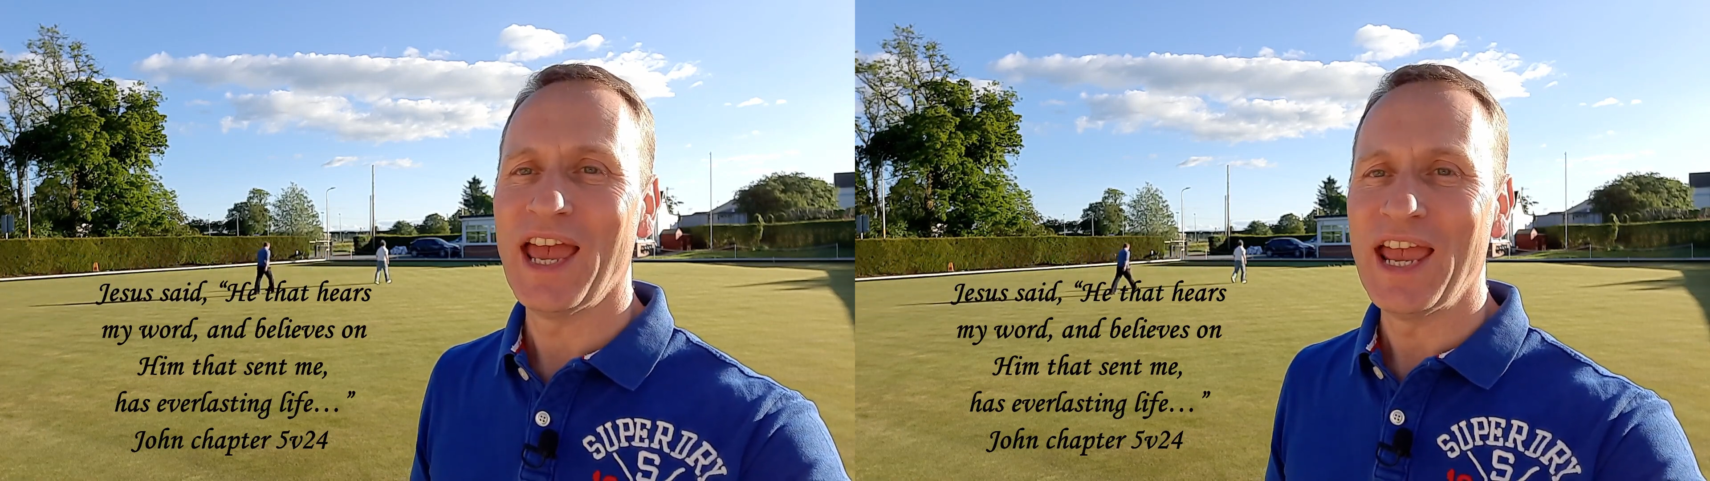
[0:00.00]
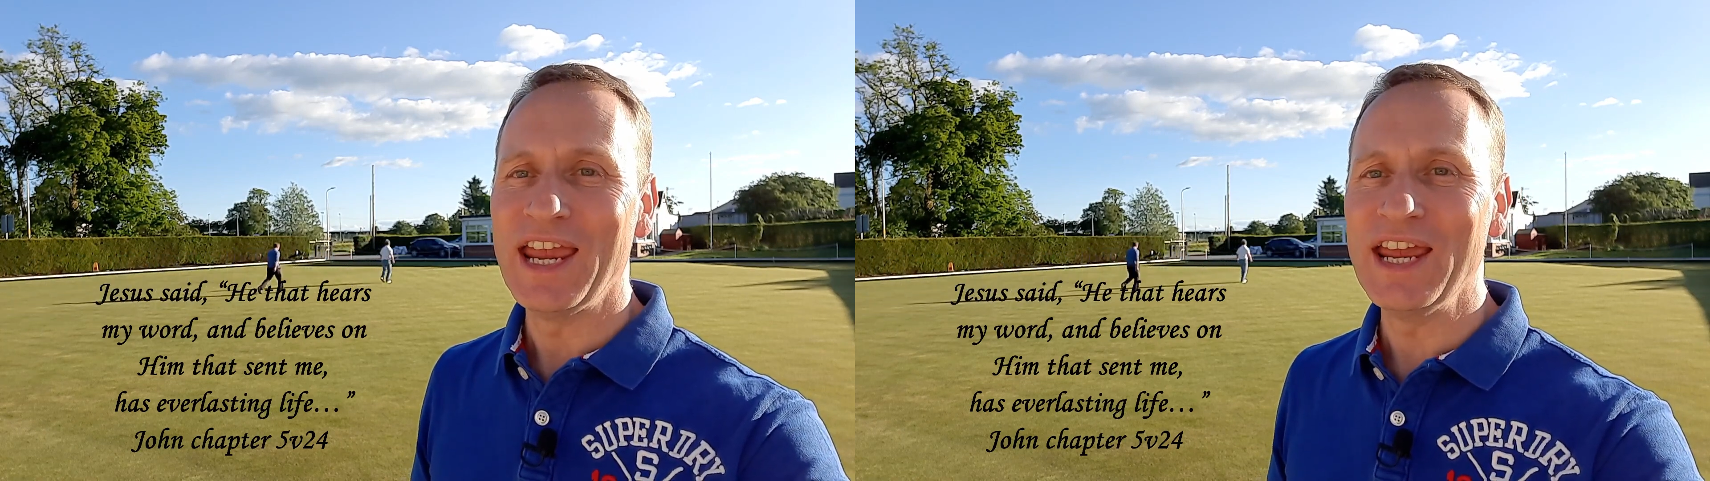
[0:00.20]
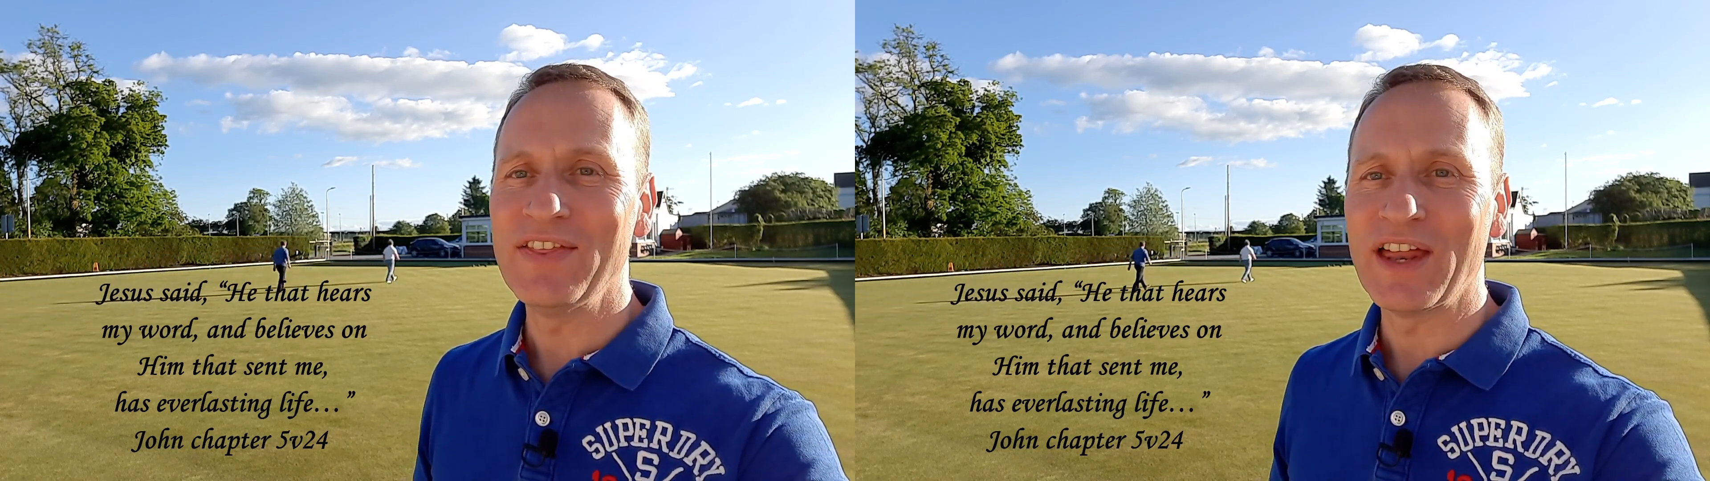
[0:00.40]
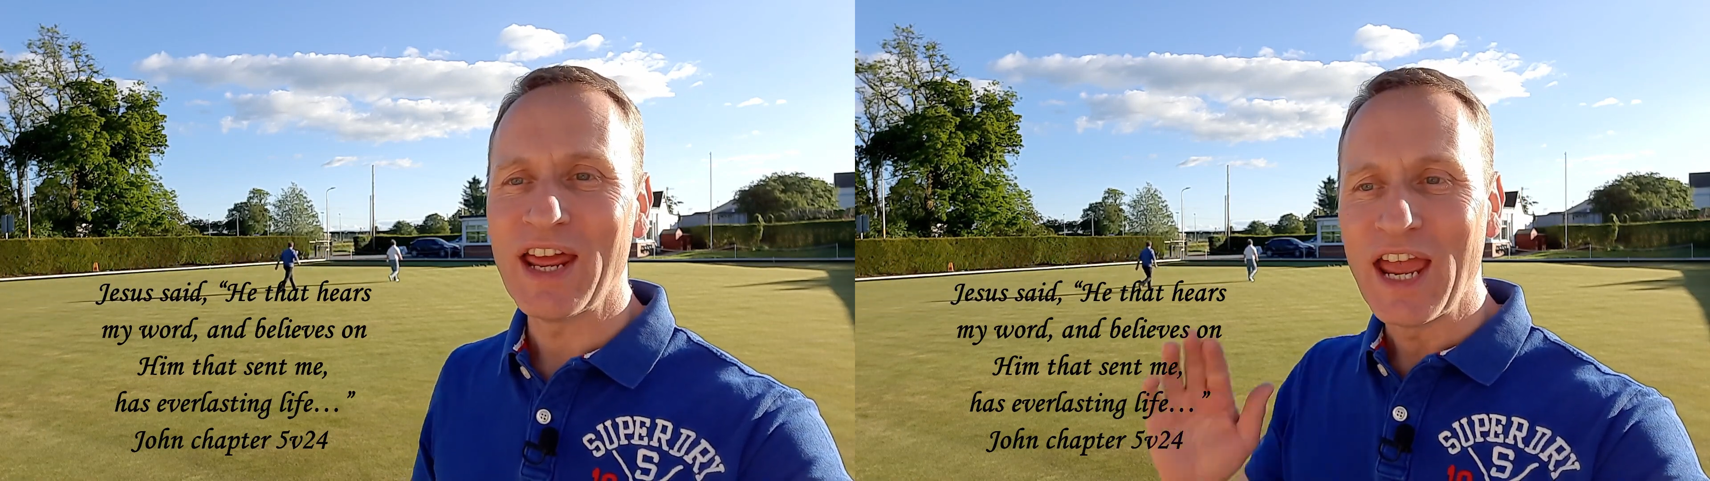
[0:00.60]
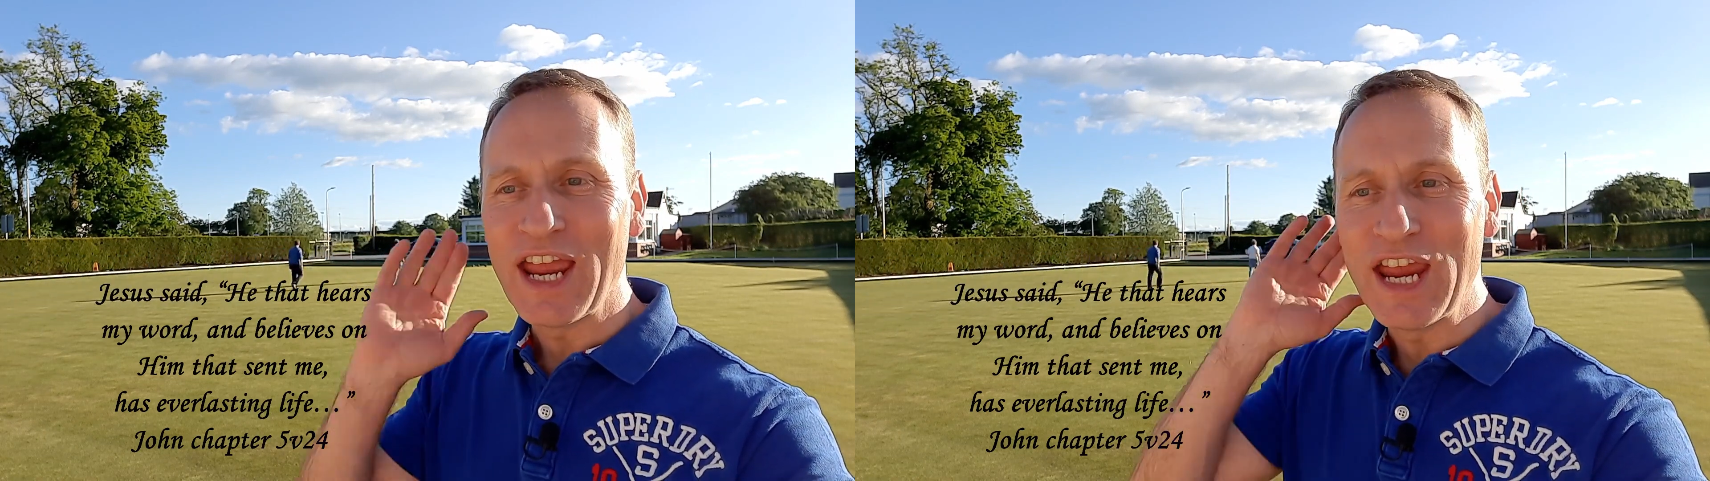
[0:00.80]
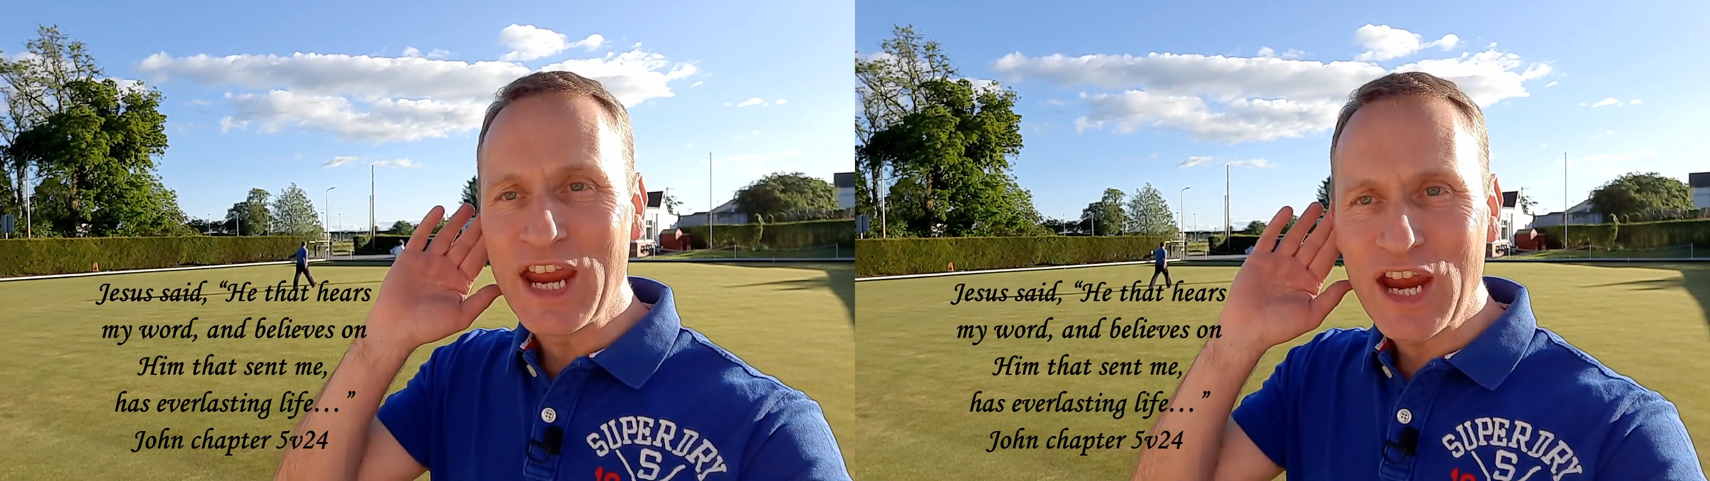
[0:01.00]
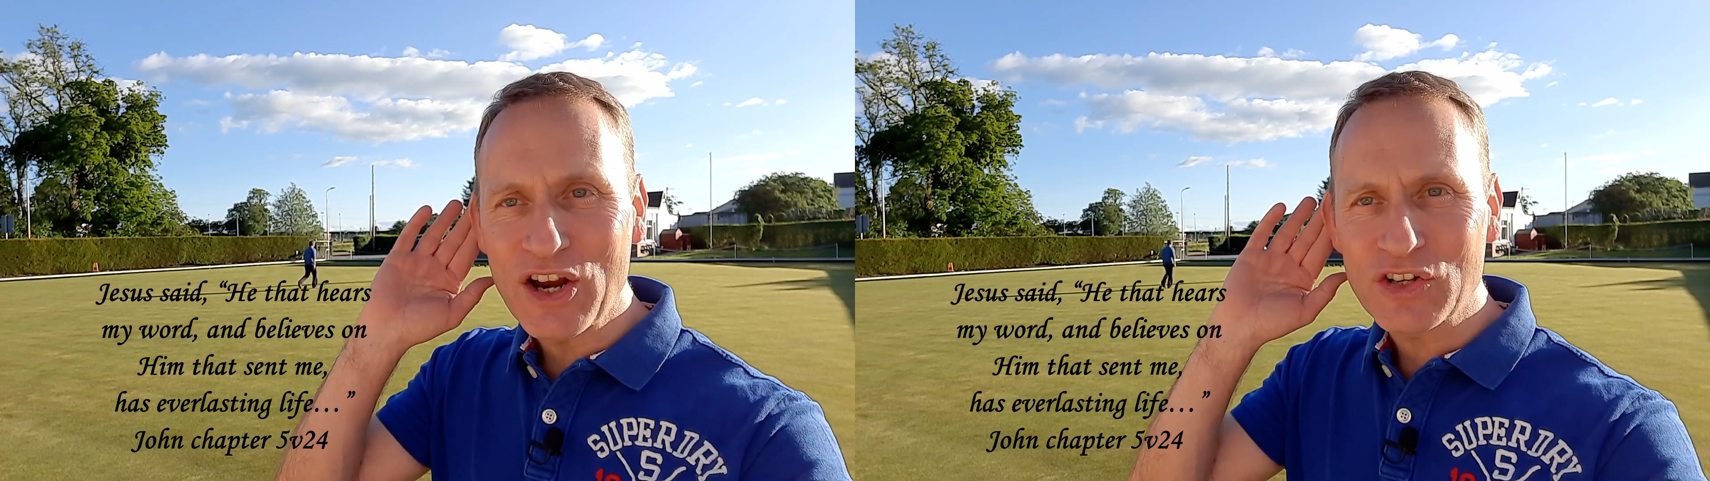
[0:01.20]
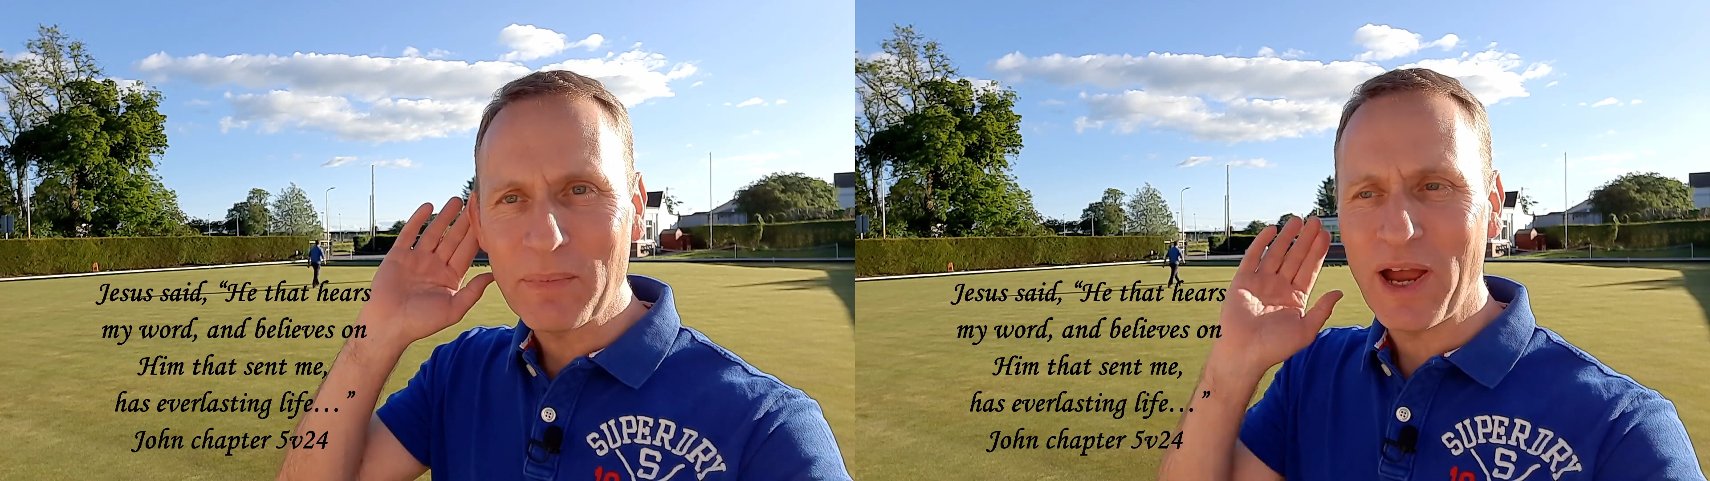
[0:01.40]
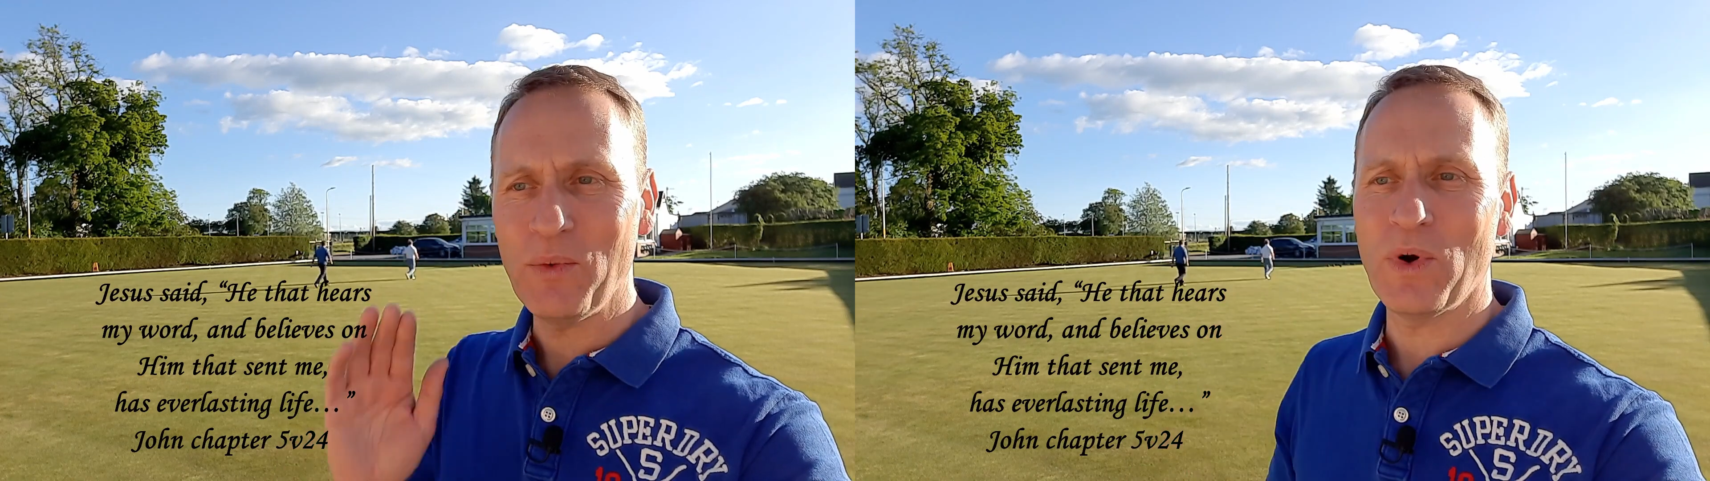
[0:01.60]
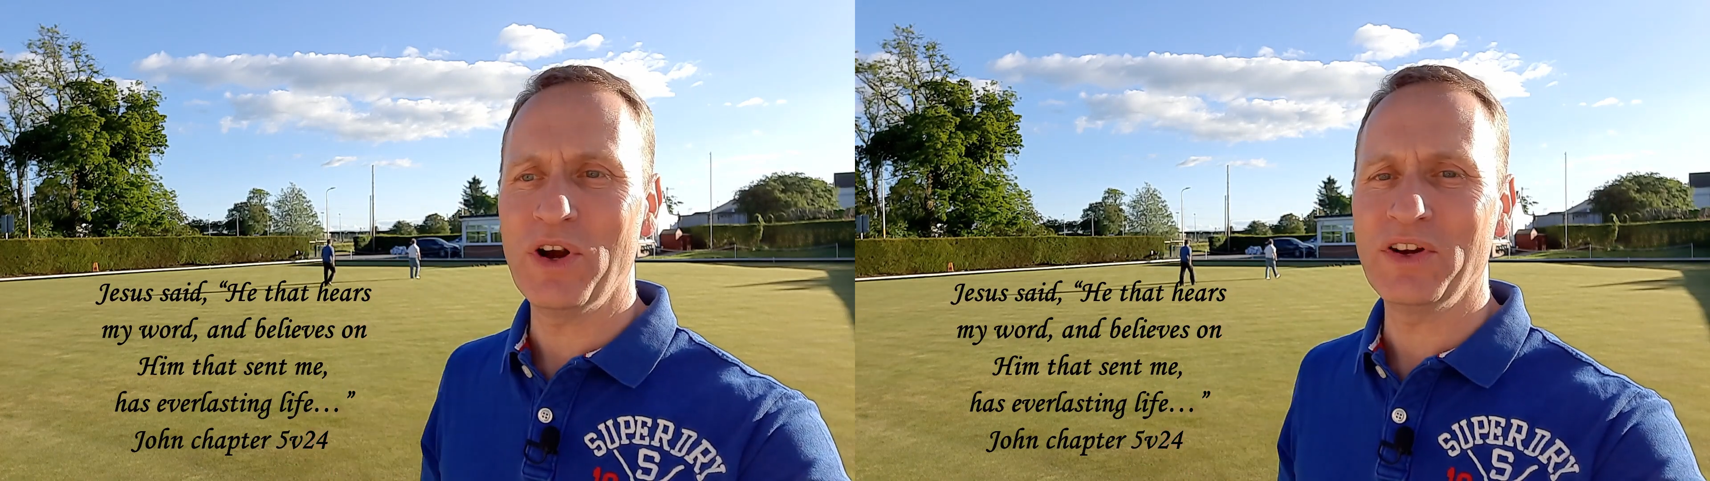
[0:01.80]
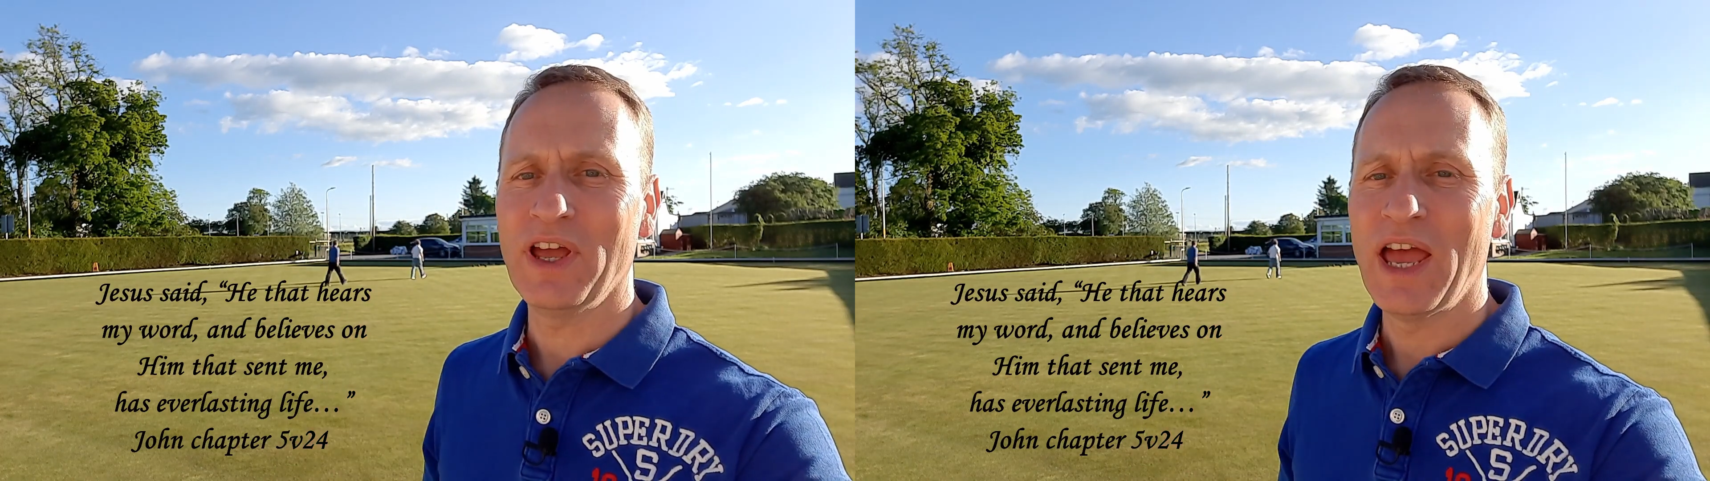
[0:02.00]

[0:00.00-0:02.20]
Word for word: "He that hears my word